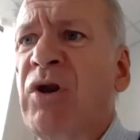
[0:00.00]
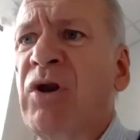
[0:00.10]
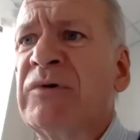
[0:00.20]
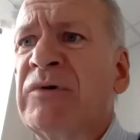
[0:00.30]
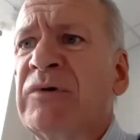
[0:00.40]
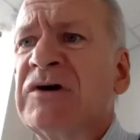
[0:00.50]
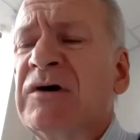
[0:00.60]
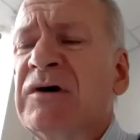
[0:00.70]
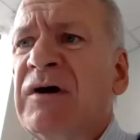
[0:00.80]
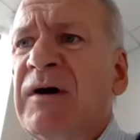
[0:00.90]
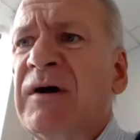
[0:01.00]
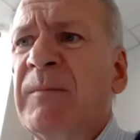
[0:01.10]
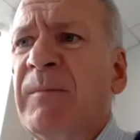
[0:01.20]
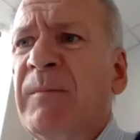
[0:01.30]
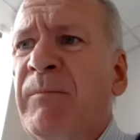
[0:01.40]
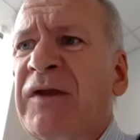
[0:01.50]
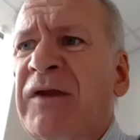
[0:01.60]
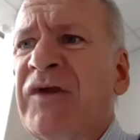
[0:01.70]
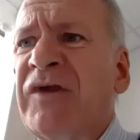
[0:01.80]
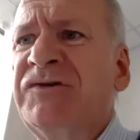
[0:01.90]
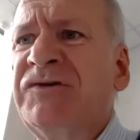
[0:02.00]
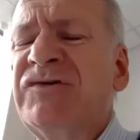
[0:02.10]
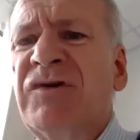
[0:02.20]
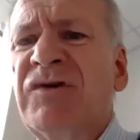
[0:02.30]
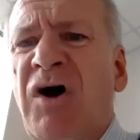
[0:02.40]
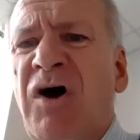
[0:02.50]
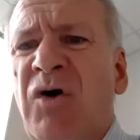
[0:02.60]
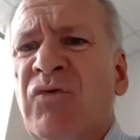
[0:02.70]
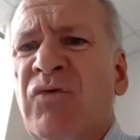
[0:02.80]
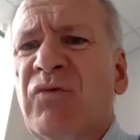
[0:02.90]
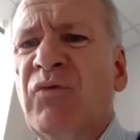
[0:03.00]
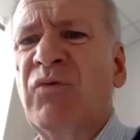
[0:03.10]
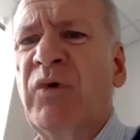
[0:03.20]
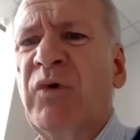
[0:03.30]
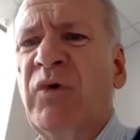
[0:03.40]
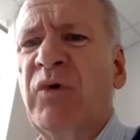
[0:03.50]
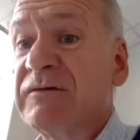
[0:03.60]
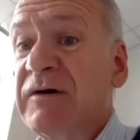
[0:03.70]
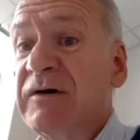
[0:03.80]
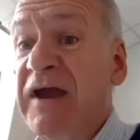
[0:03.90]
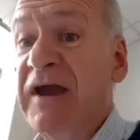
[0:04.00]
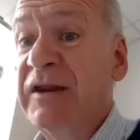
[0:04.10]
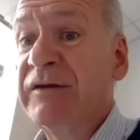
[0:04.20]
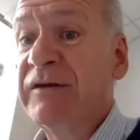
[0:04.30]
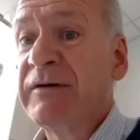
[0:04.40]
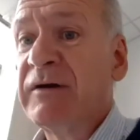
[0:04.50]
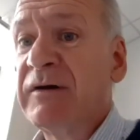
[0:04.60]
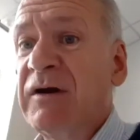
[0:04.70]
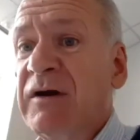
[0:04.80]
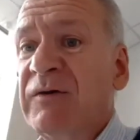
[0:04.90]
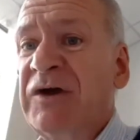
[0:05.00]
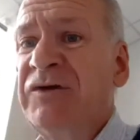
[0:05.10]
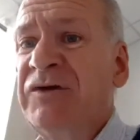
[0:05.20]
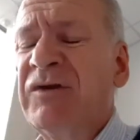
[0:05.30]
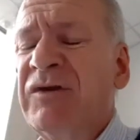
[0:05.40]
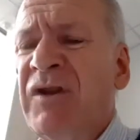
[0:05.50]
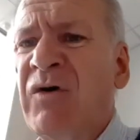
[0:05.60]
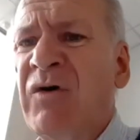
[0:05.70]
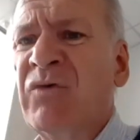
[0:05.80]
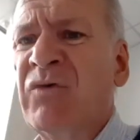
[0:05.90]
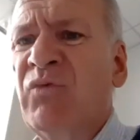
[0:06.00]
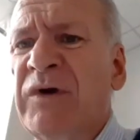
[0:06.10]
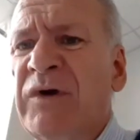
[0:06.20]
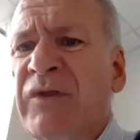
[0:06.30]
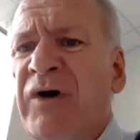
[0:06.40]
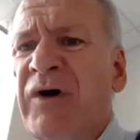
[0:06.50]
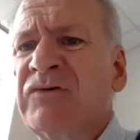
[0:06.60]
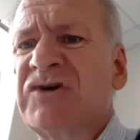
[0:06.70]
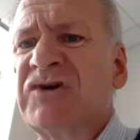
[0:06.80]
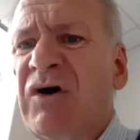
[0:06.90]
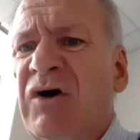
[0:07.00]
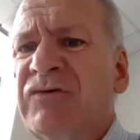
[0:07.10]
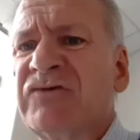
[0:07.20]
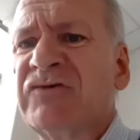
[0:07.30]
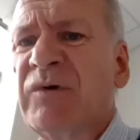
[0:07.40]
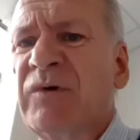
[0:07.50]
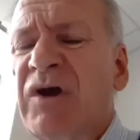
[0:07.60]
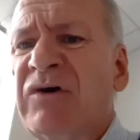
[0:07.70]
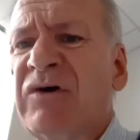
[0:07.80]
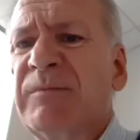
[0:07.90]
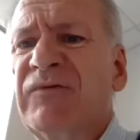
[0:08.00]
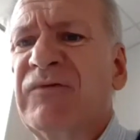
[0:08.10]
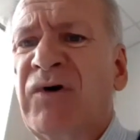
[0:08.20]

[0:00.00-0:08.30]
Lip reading: But they didn't know, because it had no fire retardants added, they didn't know whether those coatings were going to be fire resistant.